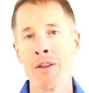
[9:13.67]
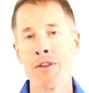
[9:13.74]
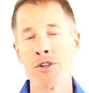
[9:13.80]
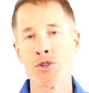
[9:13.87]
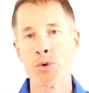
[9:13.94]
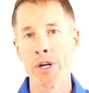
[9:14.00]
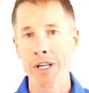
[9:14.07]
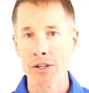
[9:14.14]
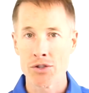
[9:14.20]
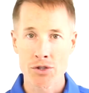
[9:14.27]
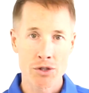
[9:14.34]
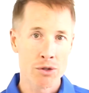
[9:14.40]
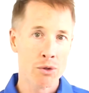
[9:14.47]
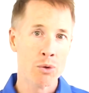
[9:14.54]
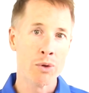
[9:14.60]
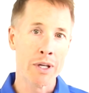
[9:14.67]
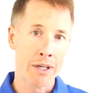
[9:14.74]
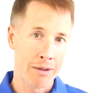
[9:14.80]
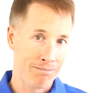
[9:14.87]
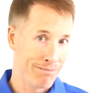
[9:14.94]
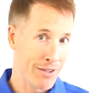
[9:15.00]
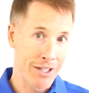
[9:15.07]
The trick is to
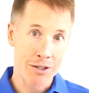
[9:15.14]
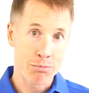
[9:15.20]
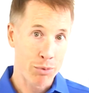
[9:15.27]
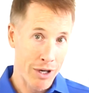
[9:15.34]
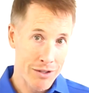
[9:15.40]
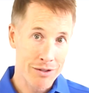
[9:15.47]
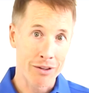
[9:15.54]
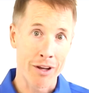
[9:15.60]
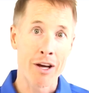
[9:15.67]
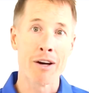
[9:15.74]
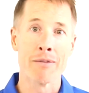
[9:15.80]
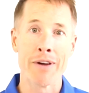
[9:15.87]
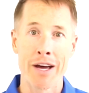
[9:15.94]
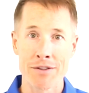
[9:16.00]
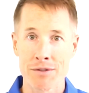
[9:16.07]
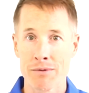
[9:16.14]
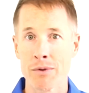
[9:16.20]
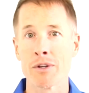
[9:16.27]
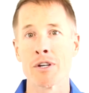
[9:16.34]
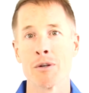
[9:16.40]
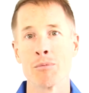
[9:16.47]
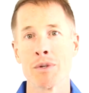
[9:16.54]
express love as a
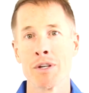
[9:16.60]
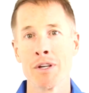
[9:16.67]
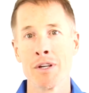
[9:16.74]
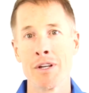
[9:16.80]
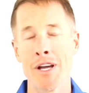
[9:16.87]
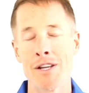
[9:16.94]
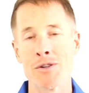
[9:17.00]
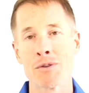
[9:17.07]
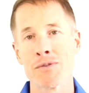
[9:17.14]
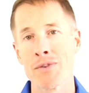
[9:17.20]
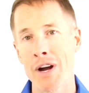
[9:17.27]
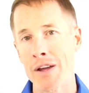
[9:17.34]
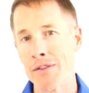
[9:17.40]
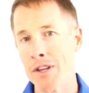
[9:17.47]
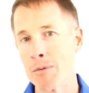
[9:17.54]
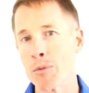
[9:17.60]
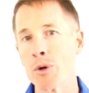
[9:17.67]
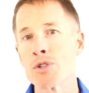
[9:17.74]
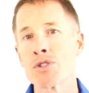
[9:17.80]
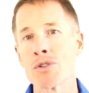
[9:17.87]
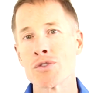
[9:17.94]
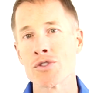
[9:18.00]
verb, and you'll find the
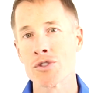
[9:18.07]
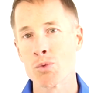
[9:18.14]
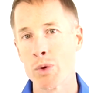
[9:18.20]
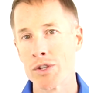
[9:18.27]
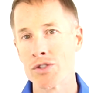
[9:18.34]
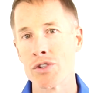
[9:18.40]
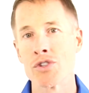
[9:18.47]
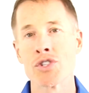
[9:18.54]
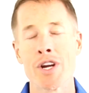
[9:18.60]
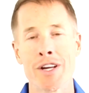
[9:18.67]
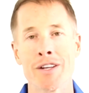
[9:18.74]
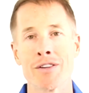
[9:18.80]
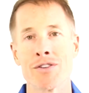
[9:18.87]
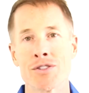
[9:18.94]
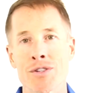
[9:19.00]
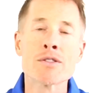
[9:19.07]
emotions switch and change.